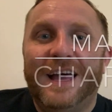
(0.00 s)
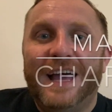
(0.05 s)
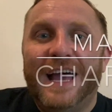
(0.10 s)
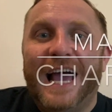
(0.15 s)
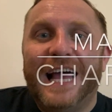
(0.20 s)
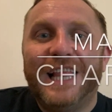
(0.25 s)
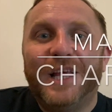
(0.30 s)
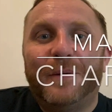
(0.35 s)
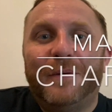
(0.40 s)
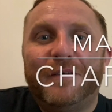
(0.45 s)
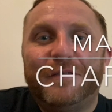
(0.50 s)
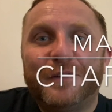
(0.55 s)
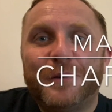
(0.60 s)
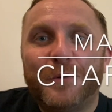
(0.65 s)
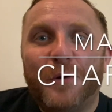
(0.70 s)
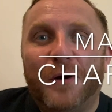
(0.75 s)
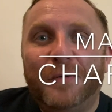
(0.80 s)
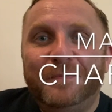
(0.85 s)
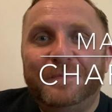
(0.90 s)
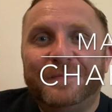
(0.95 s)
Hello
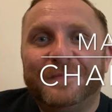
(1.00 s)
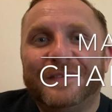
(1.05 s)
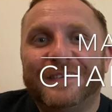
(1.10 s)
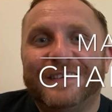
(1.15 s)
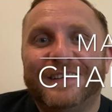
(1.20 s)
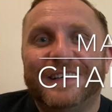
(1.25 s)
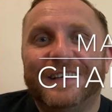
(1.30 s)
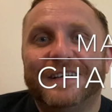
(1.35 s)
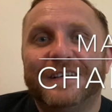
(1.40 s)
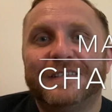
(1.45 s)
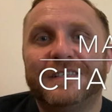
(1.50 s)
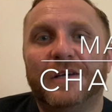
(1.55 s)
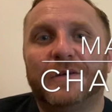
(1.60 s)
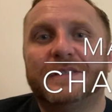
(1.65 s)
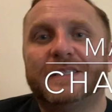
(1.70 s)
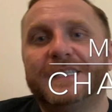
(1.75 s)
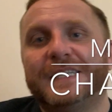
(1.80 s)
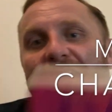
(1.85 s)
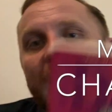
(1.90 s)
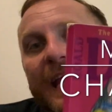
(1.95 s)
everyone. So
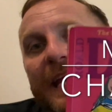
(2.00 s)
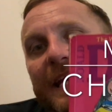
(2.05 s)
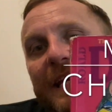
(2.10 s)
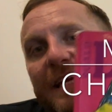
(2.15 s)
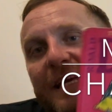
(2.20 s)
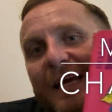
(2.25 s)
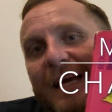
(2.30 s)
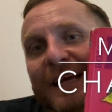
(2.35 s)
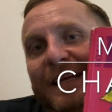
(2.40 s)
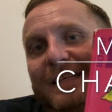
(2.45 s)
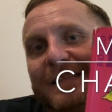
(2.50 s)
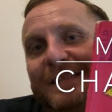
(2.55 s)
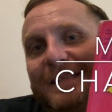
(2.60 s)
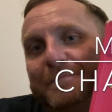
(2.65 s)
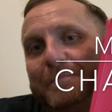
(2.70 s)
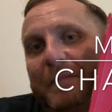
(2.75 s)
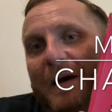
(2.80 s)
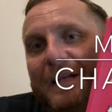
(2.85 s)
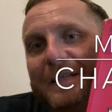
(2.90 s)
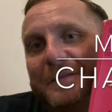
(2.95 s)
today it's
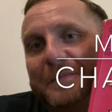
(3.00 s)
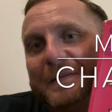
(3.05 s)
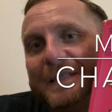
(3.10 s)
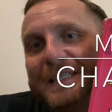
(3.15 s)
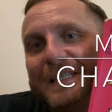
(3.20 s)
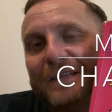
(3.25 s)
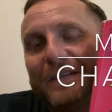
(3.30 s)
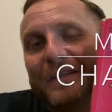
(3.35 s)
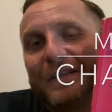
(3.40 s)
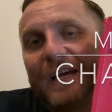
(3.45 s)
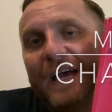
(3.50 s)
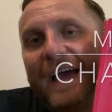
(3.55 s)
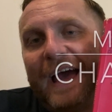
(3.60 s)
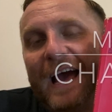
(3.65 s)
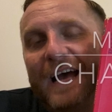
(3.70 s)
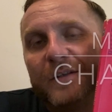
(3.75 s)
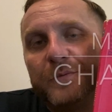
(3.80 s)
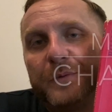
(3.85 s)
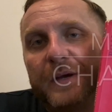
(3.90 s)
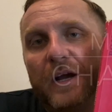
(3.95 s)
back to Matilda
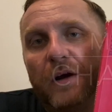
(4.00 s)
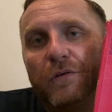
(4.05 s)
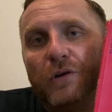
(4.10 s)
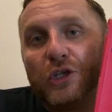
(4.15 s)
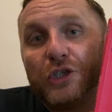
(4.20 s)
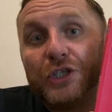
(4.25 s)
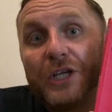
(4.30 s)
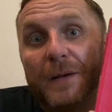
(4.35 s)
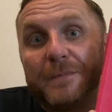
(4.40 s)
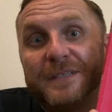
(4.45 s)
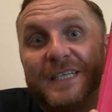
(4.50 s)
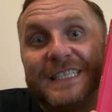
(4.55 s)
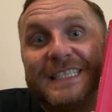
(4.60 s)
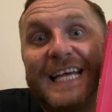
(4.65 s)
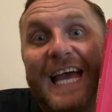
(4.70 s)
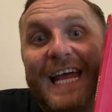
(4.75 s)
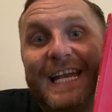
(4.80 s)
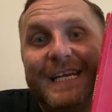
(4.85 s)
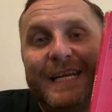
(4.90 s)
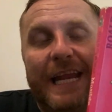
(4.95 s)
and we are on chapter
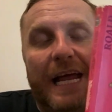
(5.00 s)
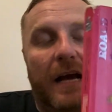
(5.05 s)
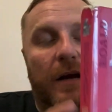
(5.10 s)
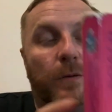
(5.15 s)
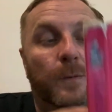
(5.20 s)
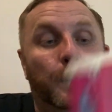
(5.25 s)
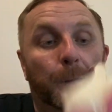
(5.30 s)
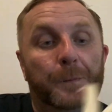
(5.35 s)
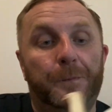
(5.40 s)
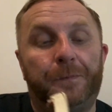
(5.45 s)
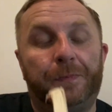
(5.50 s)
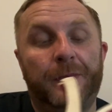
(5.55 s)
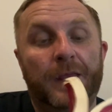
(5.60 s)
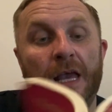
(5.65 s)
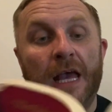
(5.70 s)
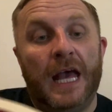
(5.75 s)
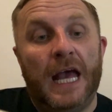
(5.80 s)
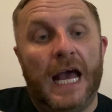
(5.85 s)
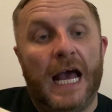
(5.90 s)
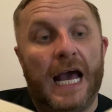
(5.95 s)
10 now.
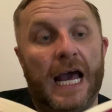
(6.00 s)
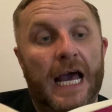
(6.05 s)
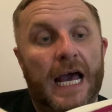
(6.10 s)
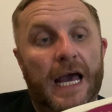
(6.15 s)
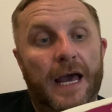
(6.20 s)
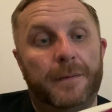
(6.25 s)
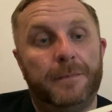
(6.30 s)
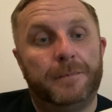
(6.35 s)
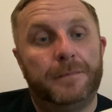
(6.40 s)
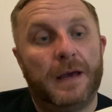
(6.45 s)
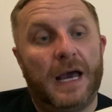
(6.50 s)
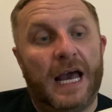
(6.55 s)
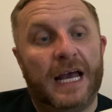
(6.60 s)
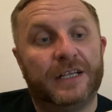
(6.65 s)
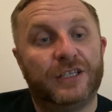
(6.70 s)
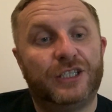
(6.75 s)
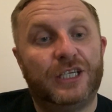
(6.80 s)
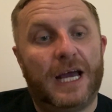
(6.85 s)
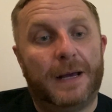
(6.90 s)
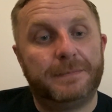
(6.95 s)

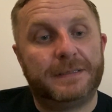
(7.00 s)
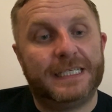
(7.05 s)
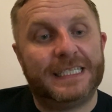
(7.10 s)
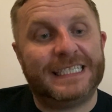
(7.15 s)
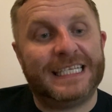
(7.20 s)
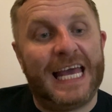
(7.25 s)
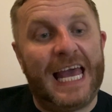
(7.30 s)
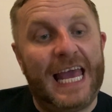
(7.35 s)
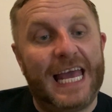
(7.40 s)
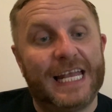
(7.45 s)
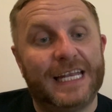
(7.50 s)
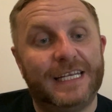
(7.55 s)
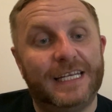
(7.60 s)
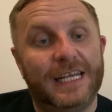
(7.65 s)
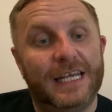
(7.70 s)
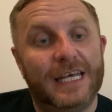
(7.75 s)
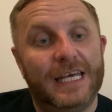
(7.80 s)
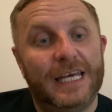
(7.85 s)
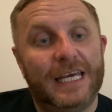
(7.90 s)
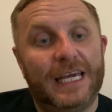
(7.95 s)
And chapter
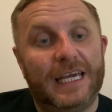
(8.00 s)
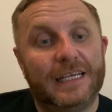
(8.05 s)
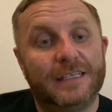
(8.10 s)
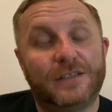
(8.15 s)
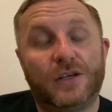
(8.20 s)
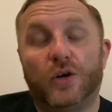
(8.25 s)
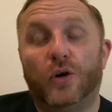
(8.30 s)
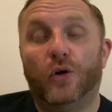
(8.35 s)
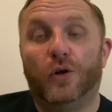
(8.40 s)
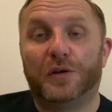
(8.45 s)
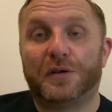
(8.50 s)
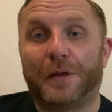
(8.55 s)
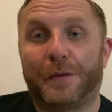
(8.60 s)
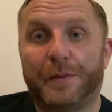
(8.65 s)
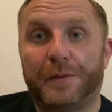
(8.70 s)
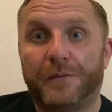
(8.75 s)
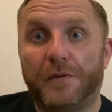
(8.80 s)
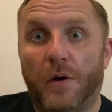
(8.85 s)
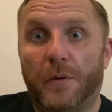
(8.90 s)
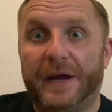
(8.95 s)
10 is called
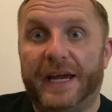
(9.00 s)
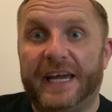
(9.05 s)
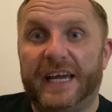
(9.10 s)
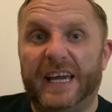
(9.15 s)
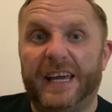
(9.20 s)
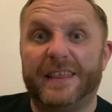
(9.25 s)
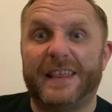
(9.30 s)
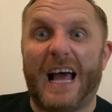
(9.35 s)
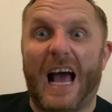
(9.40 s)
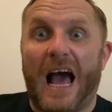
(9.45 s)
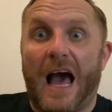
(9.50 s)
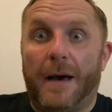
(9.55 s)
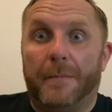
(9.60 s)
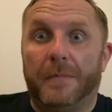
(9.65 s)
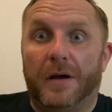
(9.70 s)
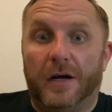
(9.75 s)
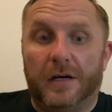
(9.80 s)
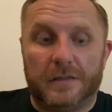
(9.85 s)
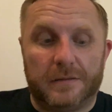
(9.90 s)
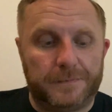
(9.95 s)
Throwing the
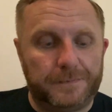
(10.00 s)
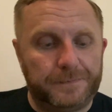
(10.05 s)
Hammer.